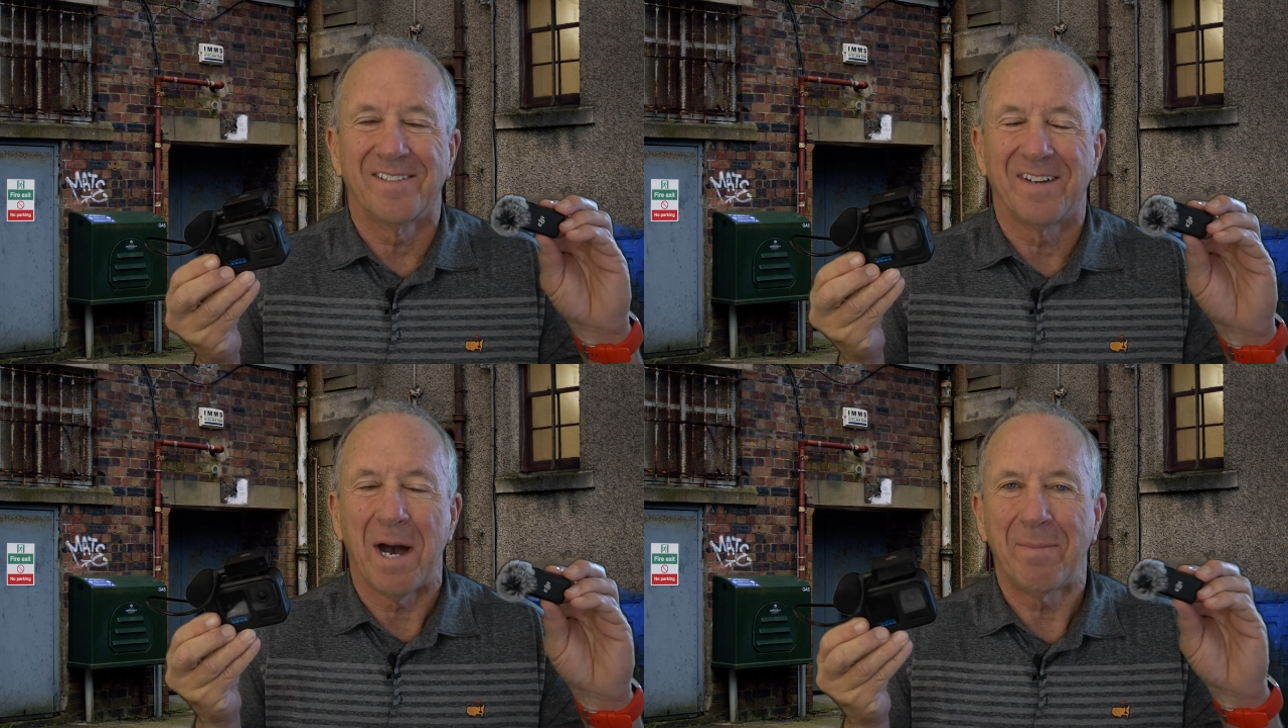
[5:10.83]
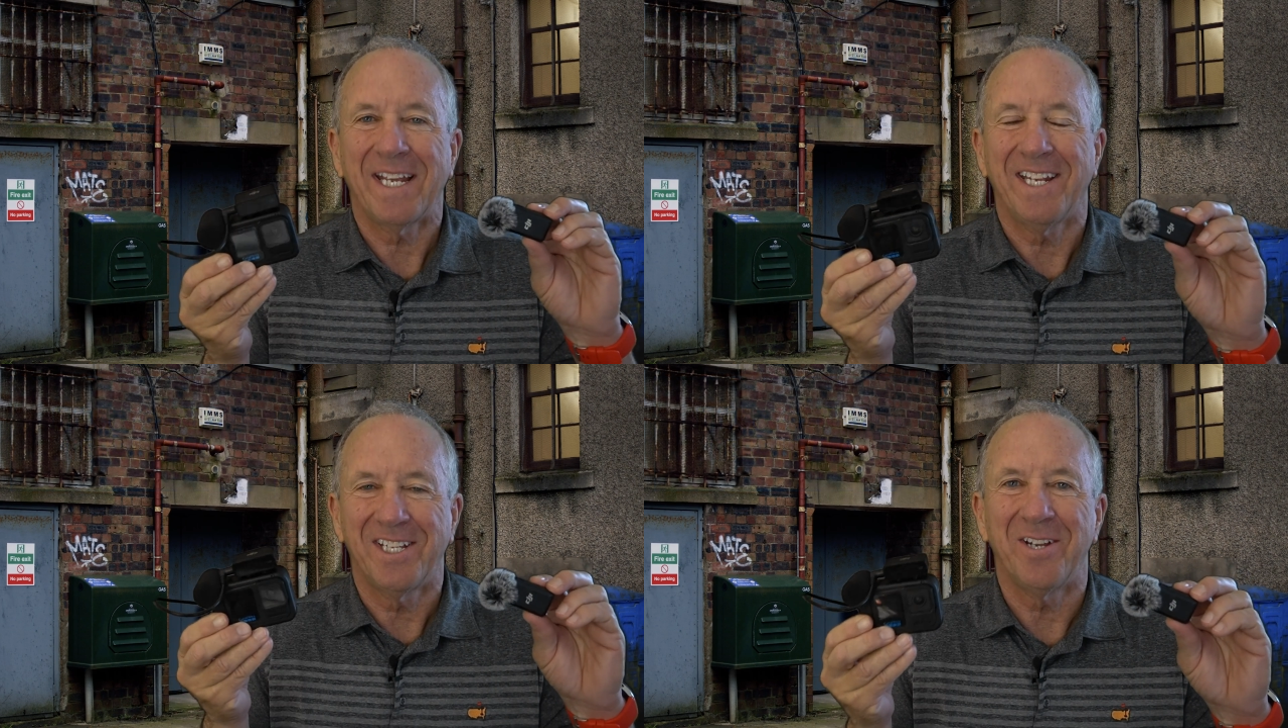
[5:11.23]
I'm going
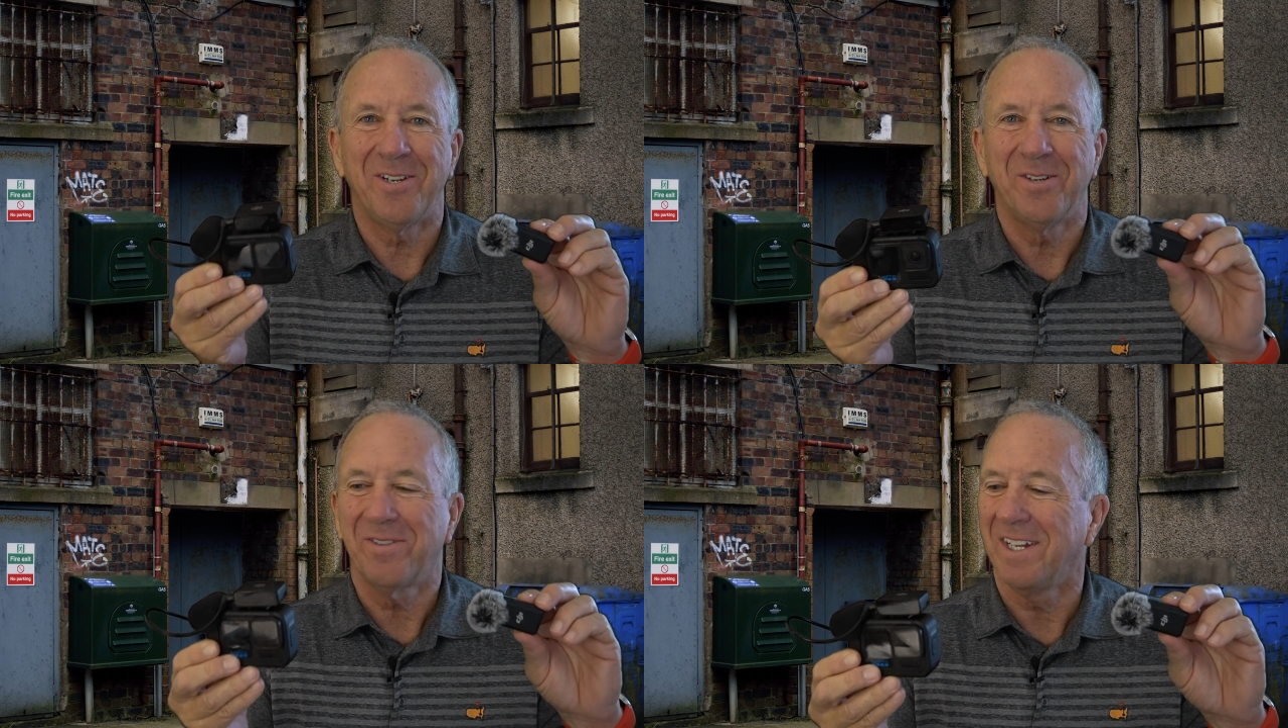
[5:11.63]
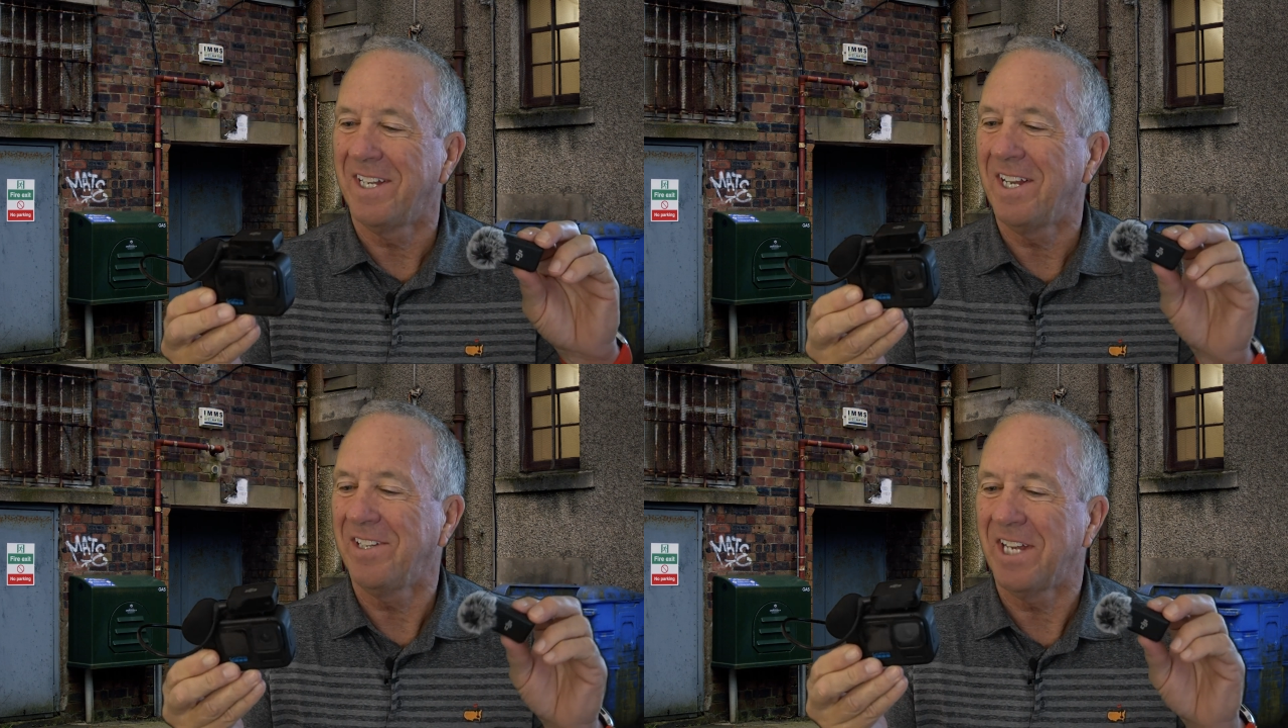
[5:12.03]
to continue using
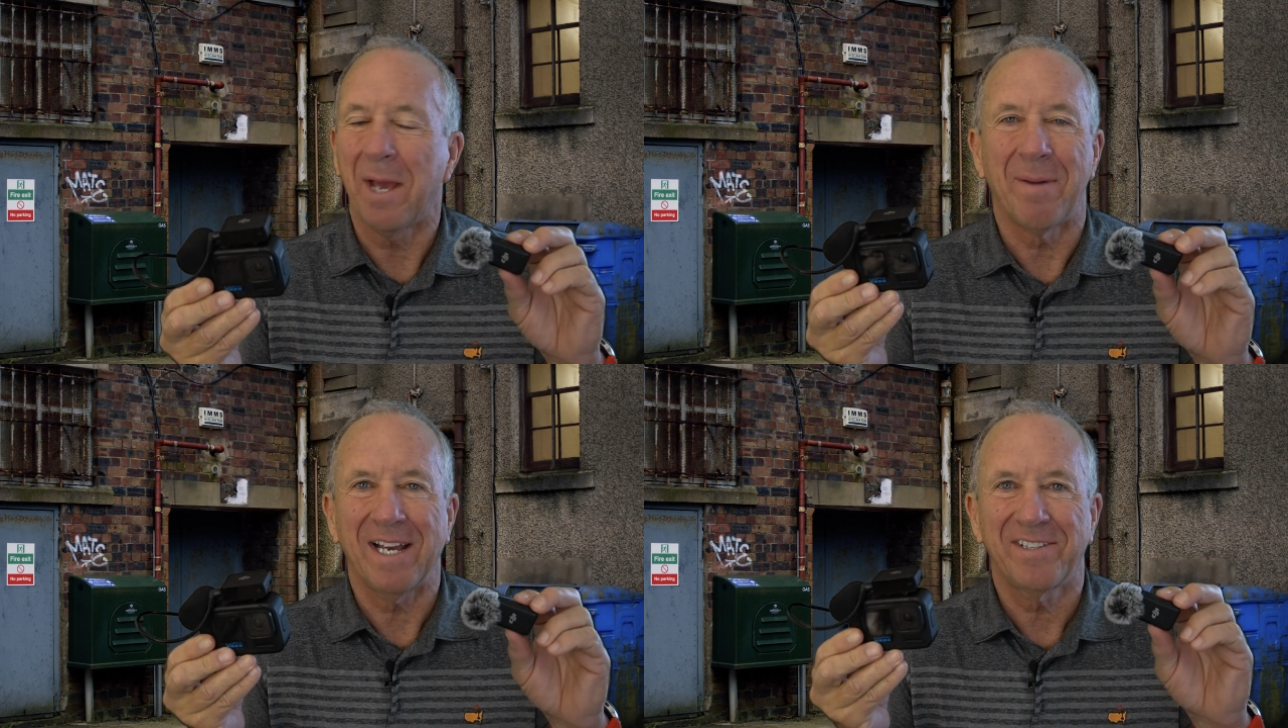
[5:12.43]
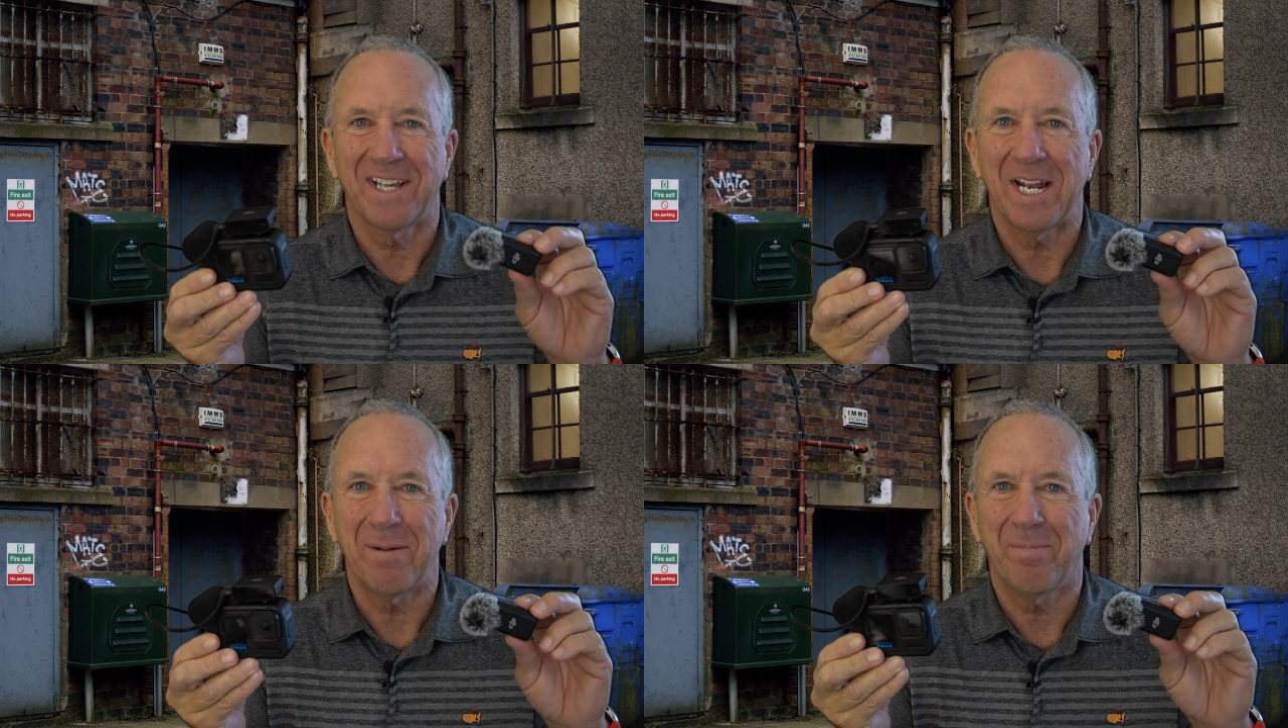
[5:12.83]
the DJI Mic
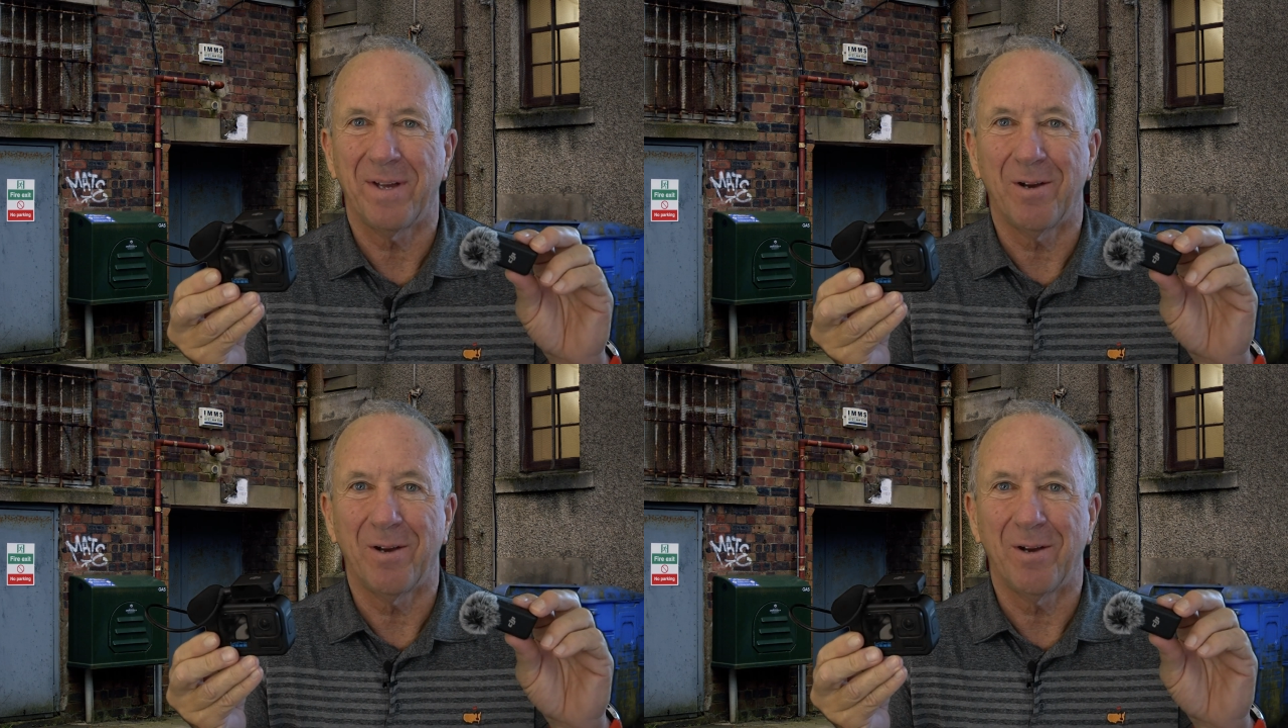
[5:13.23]
Setup.